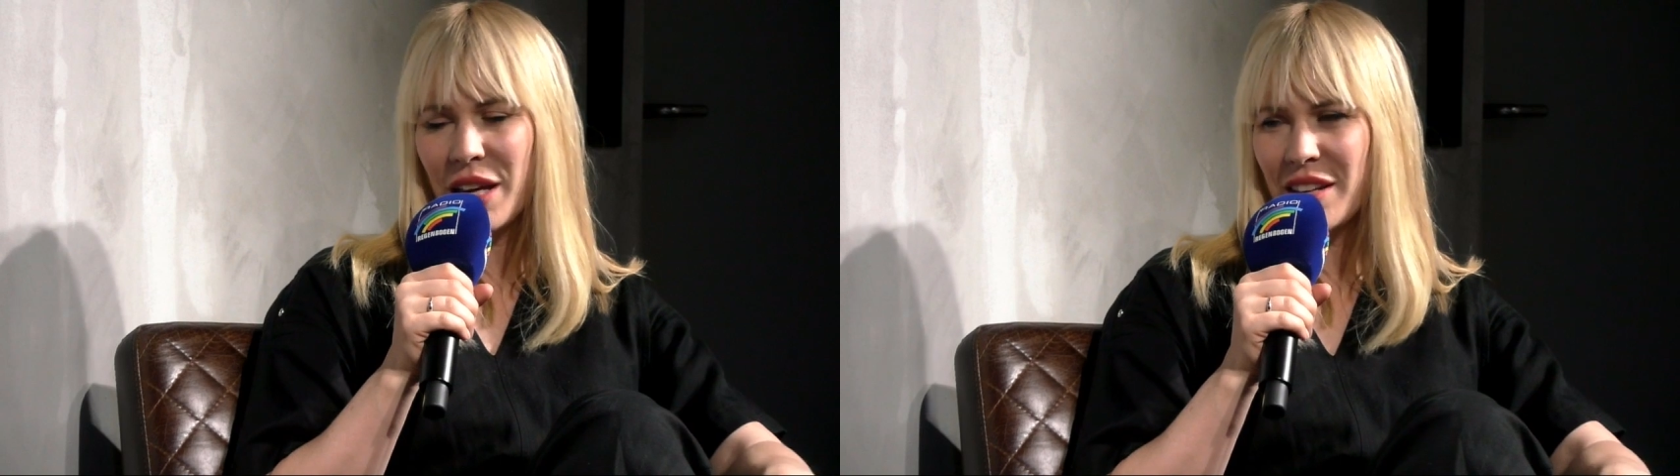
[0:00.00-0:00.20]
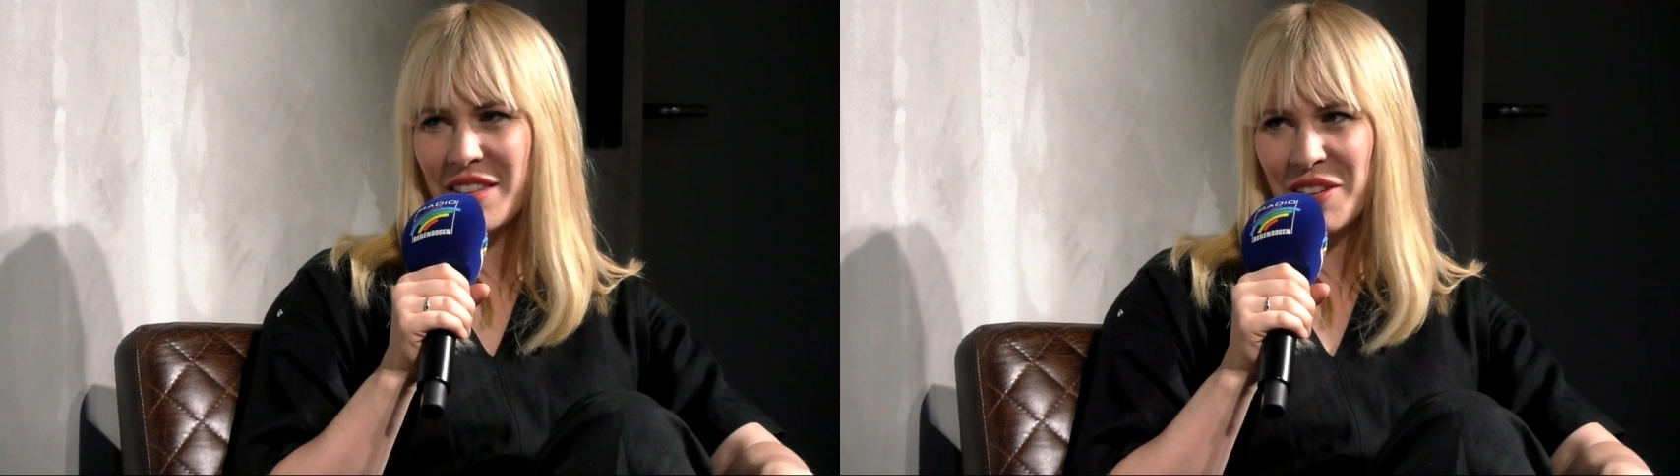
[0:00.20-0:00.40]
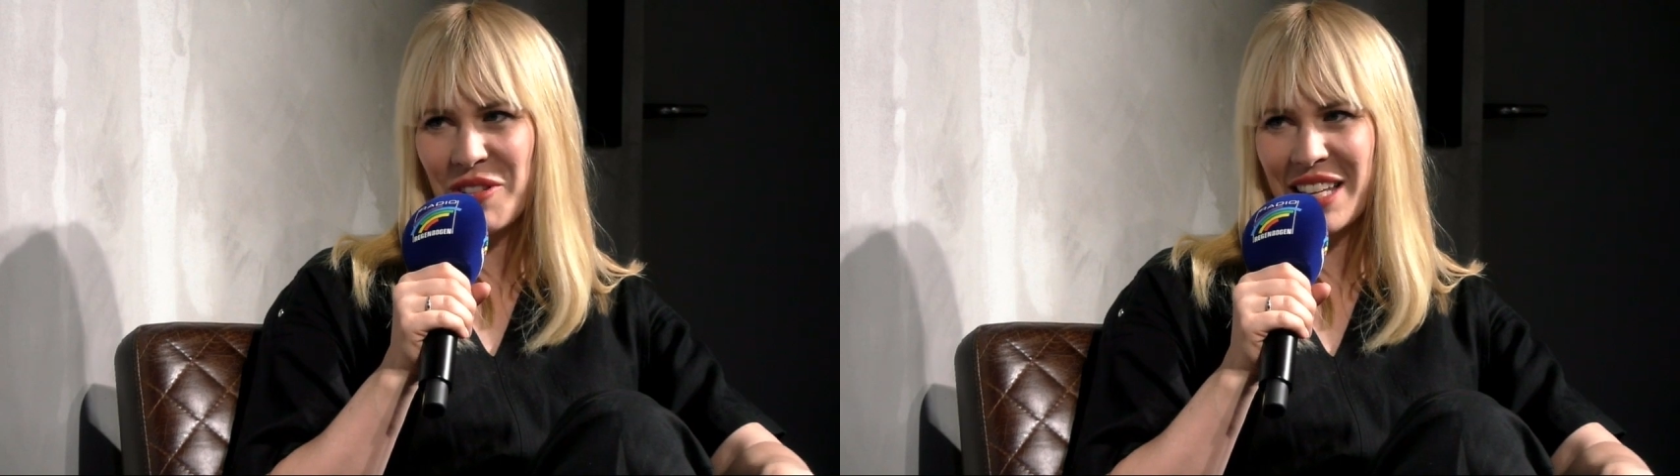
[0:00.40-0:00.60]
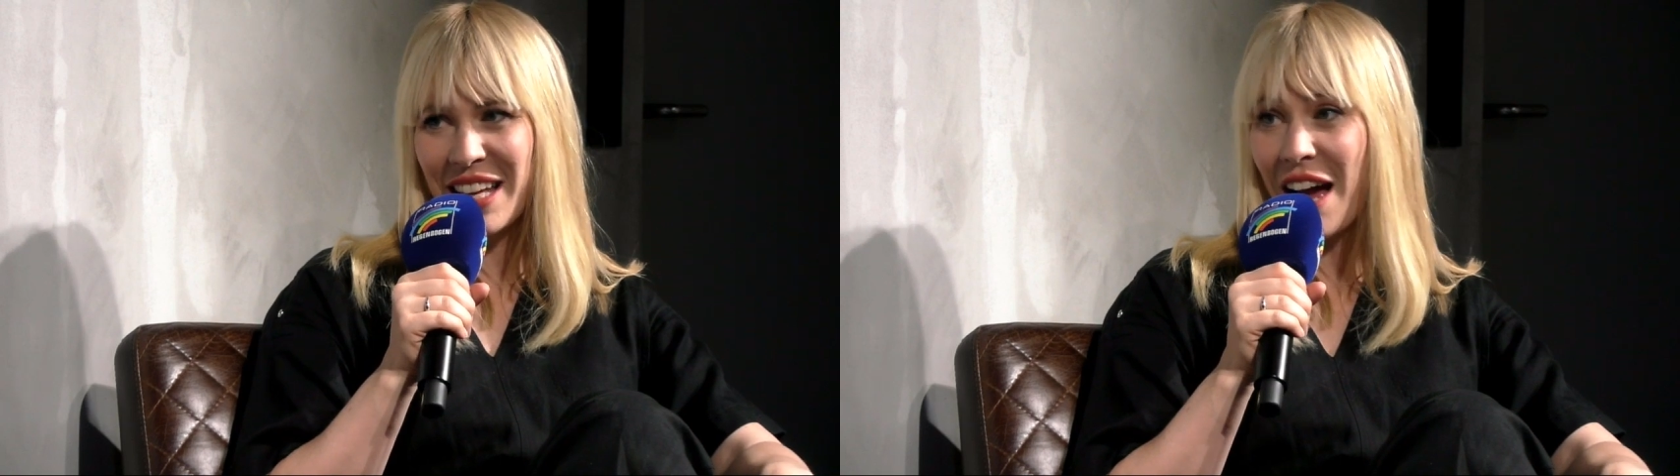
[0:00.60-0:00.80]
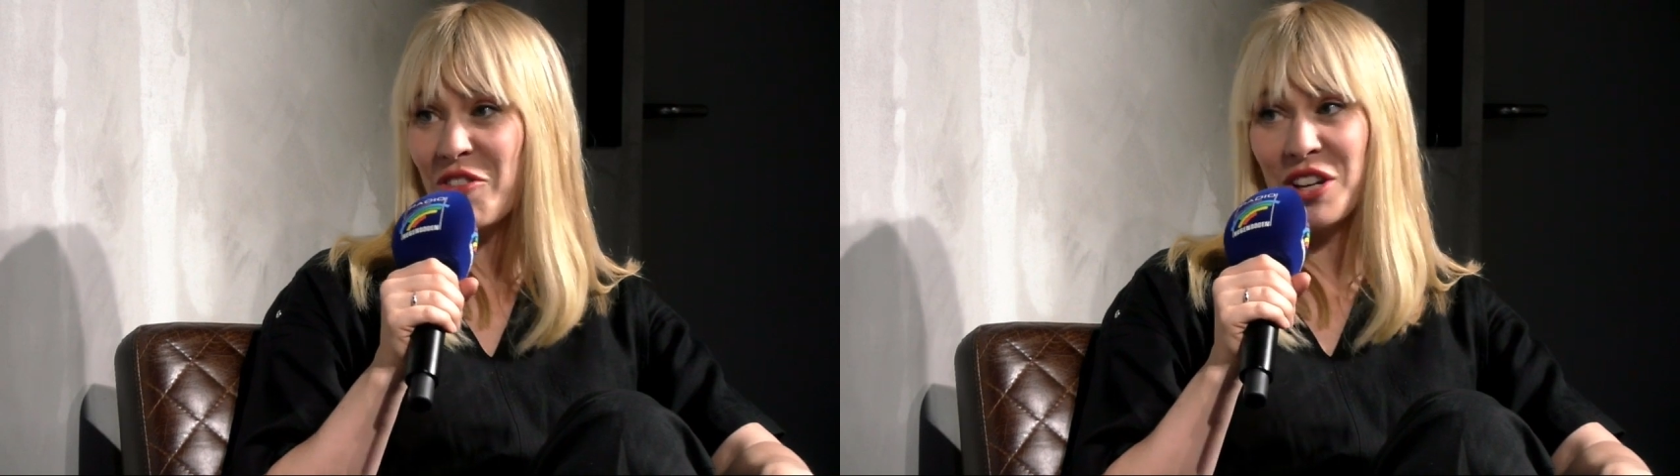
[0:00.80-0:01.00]
anything, really.
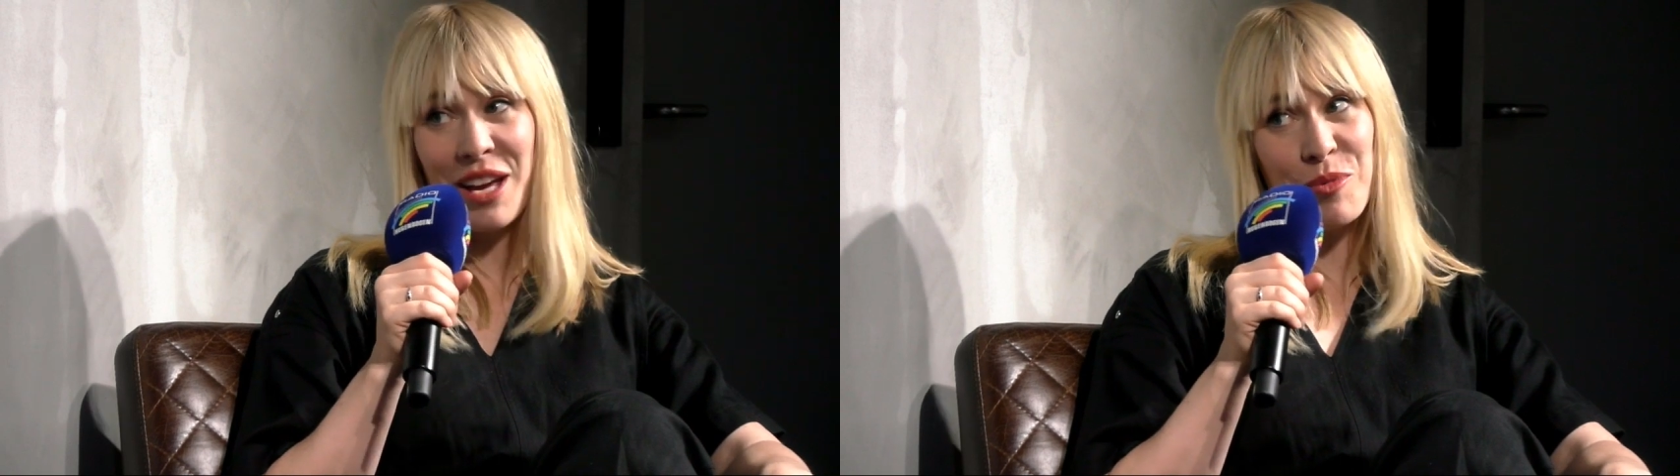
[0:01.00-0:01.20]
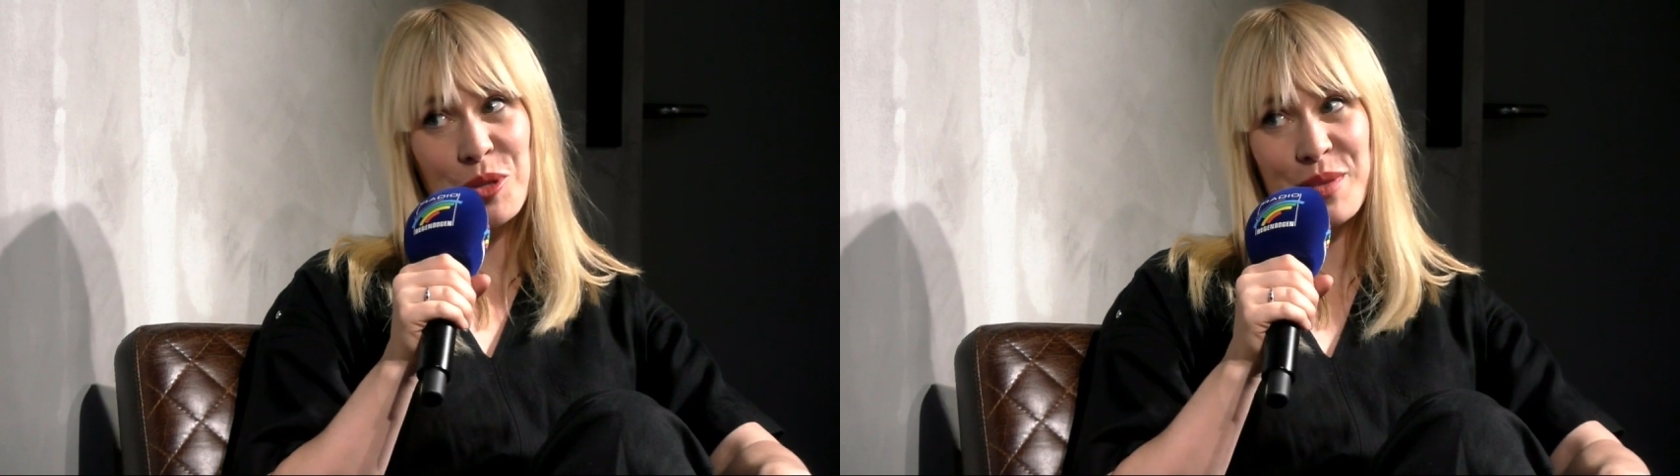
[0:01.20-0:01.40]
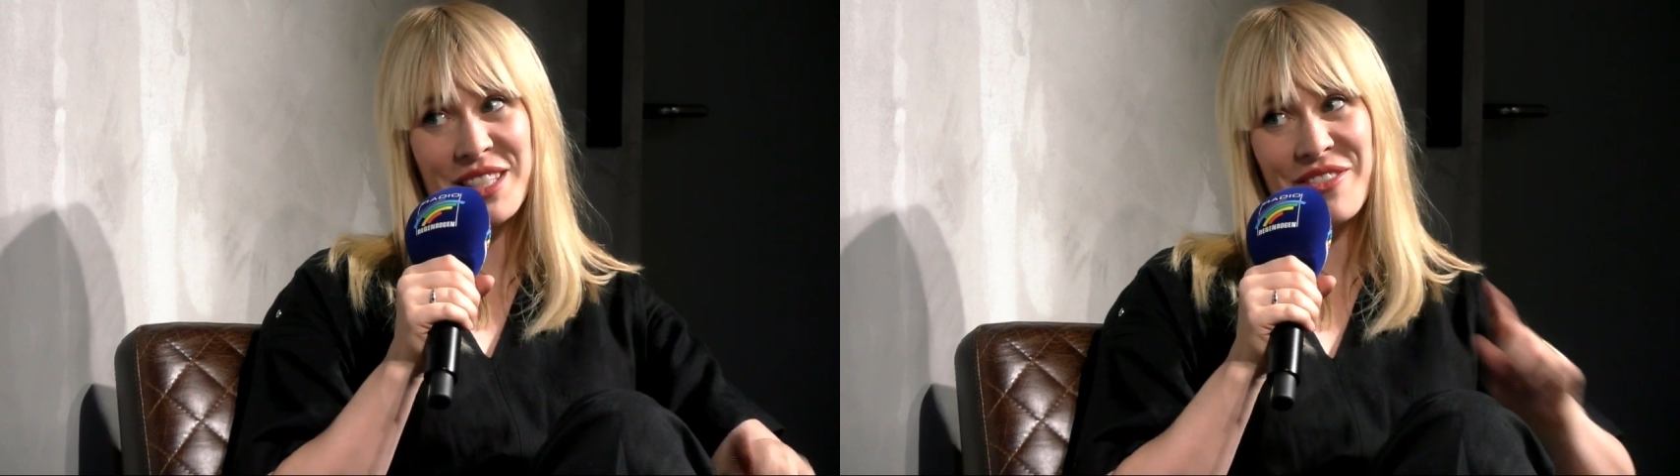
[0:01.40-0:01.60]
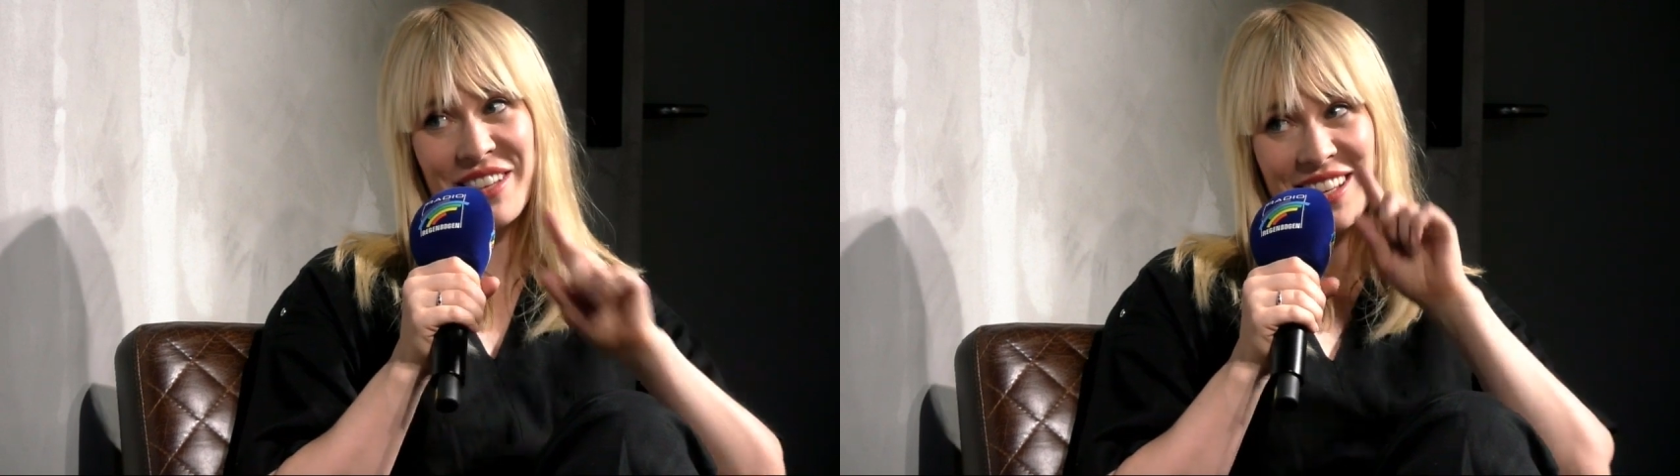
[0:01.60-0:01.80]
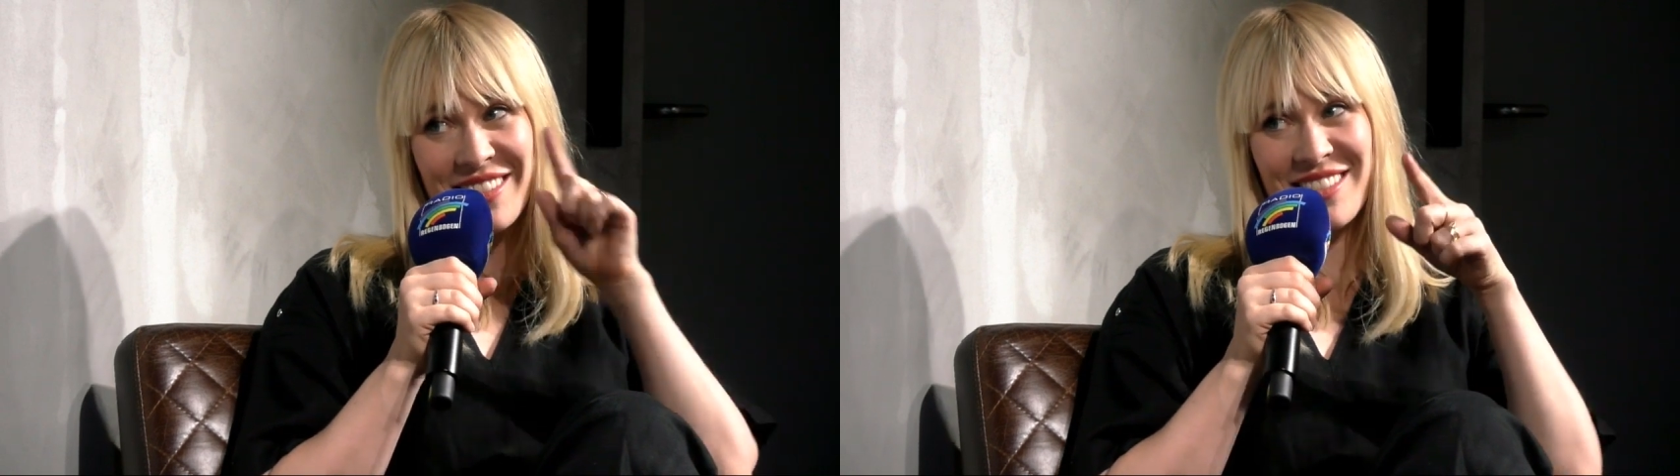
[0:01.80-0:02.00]
I've got to get more
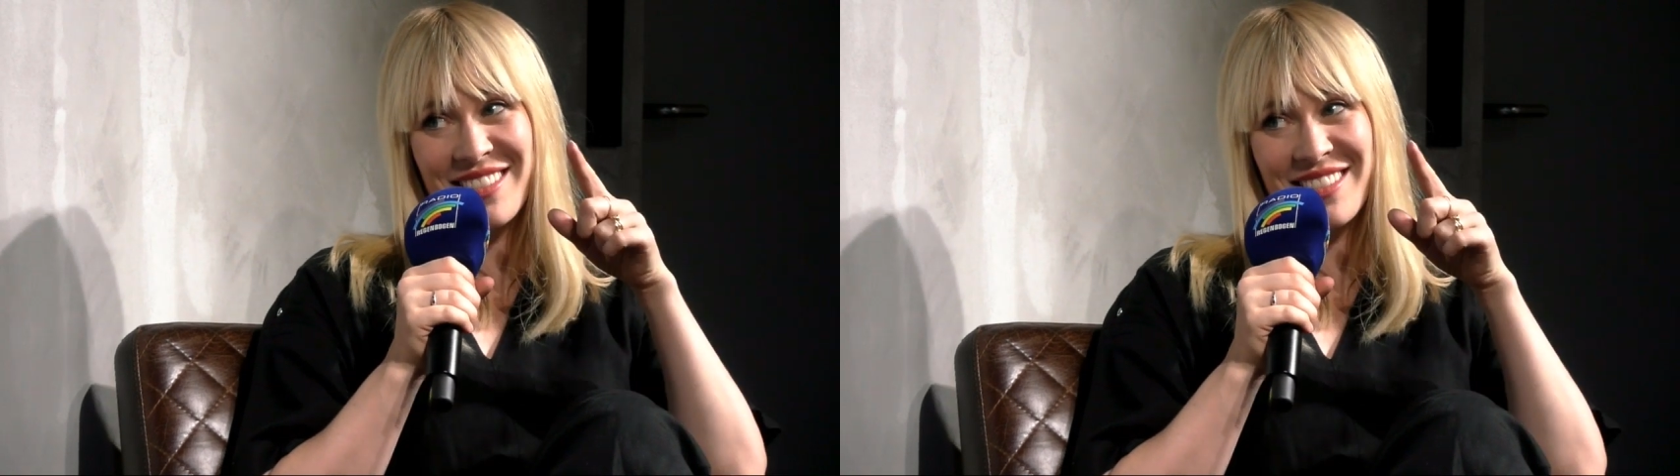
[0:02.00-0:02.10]
specific.